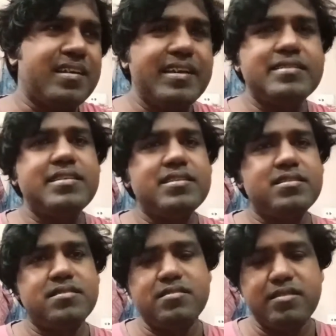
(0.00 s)

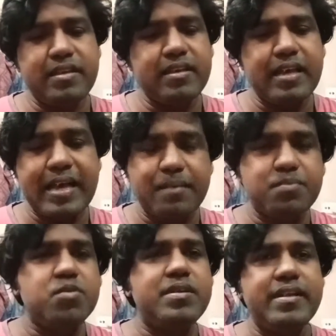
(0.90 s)
cases they
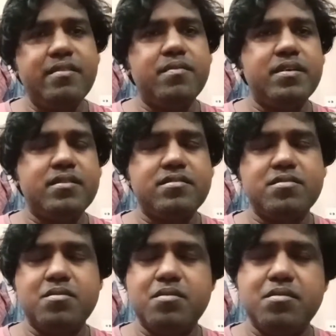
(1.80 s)
have to deal with.
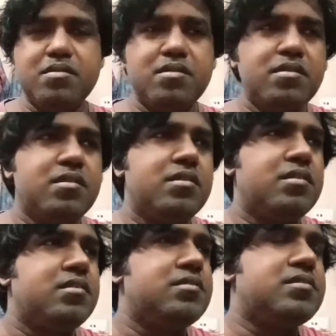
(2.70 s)
So
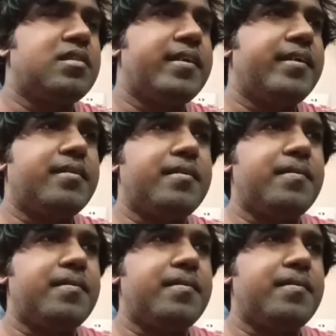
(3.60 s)
it's like,